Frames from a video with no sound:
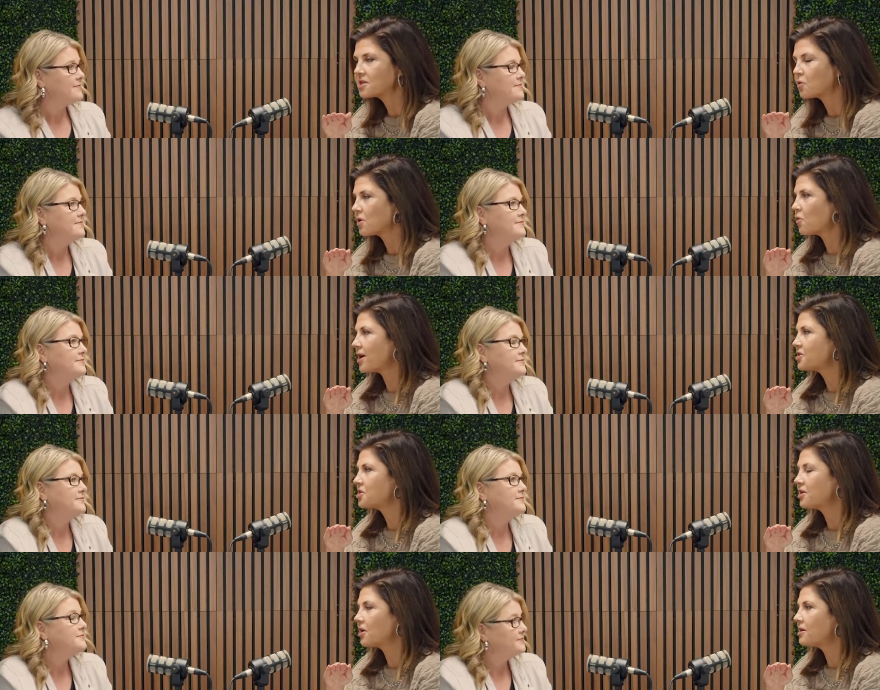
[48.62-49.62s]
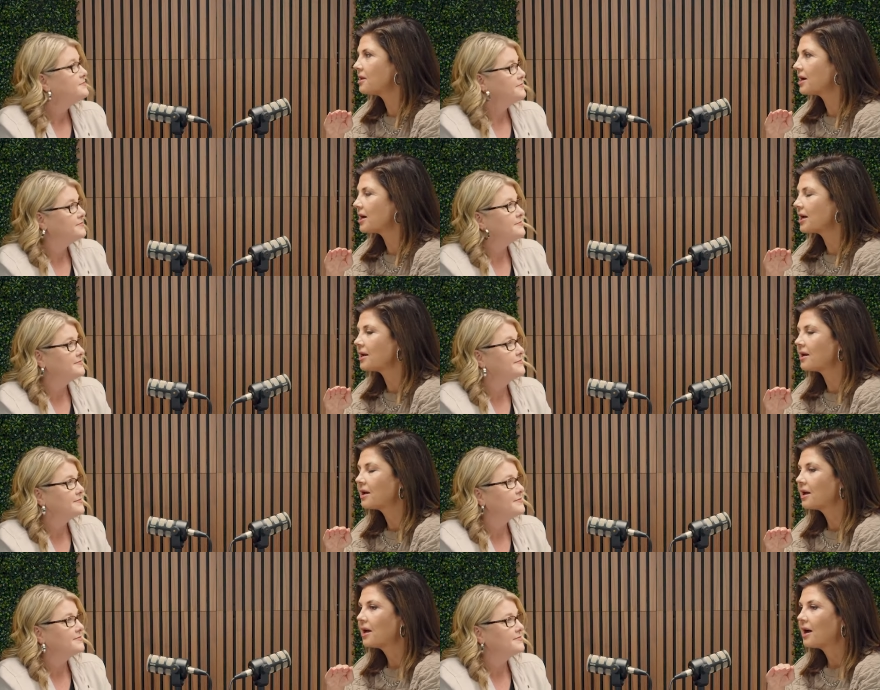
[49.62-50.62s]
Speaker 1: that were watching online.
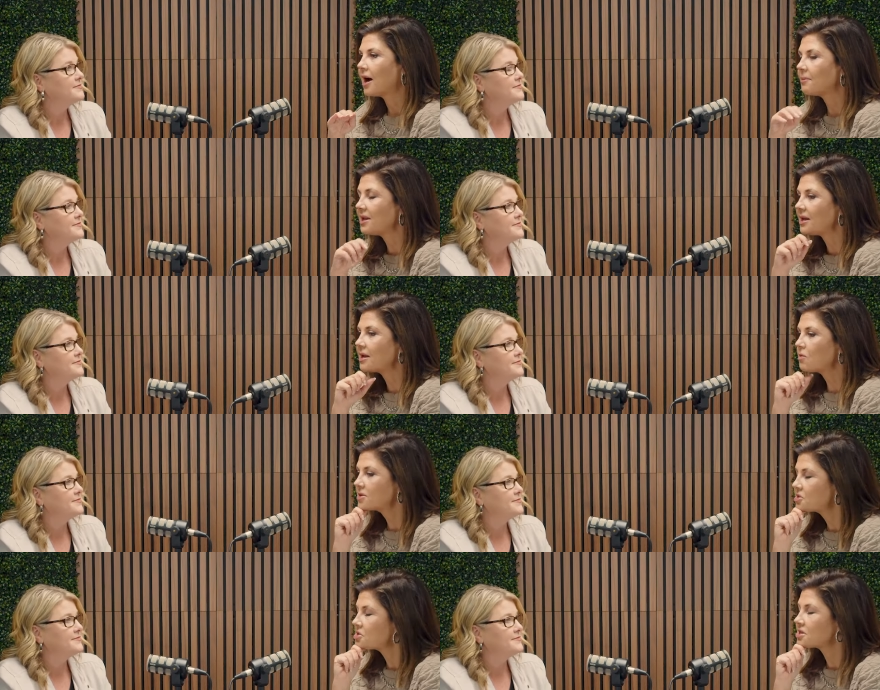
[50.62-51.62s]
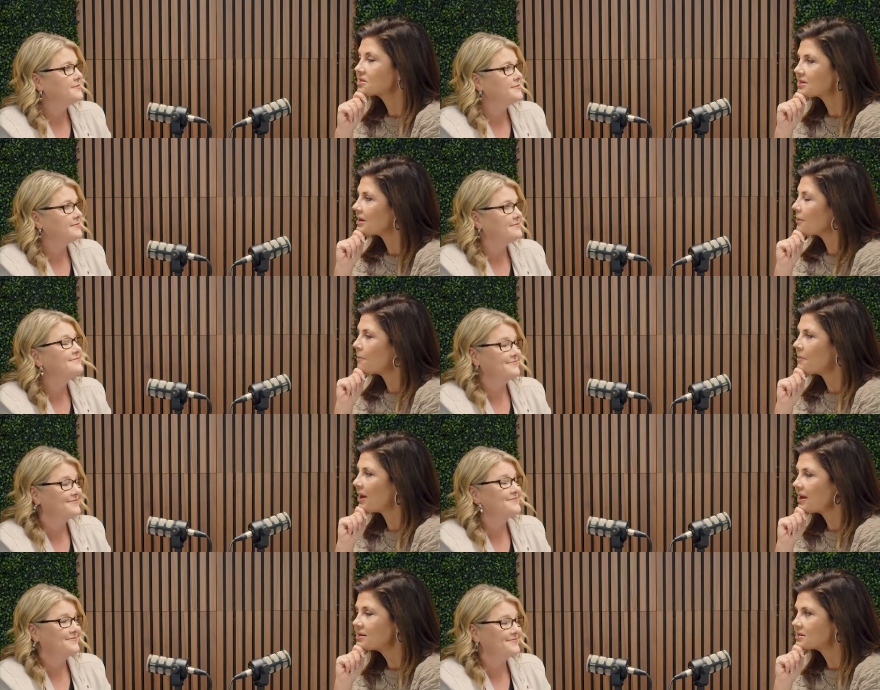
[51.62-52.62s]
I mean, it was just an
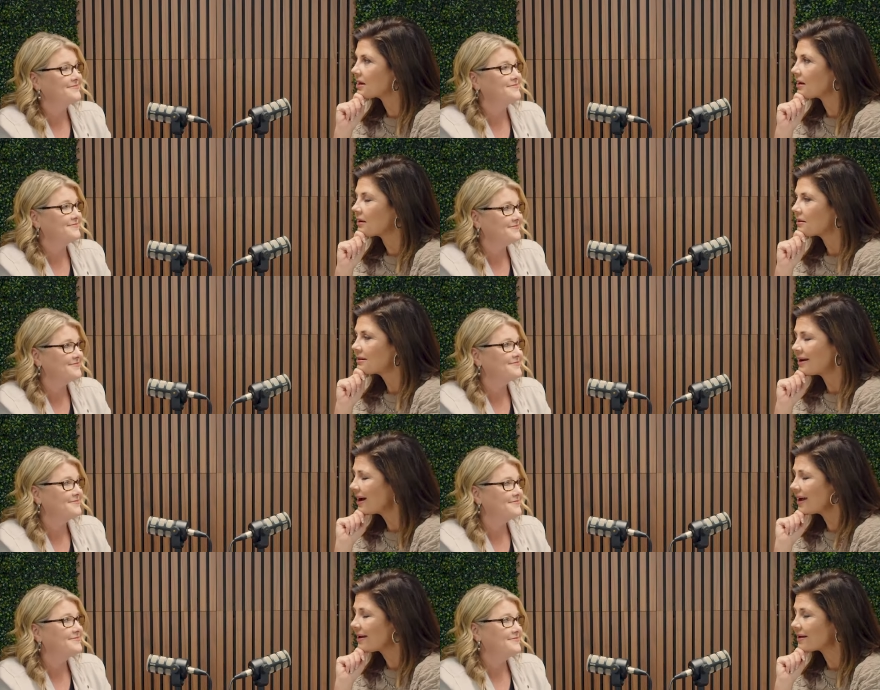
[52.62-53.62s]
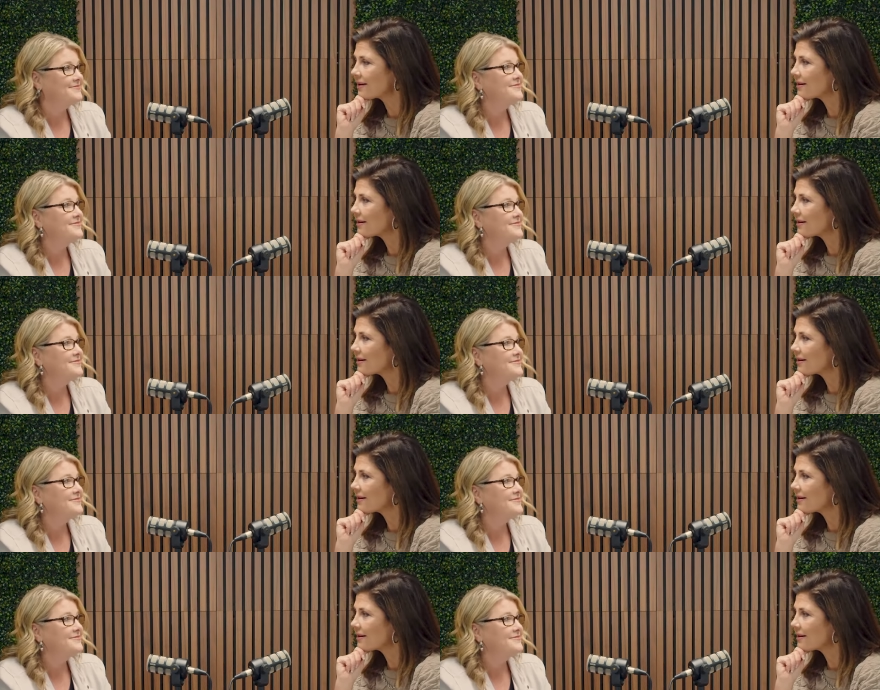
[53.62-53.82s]
amazing night.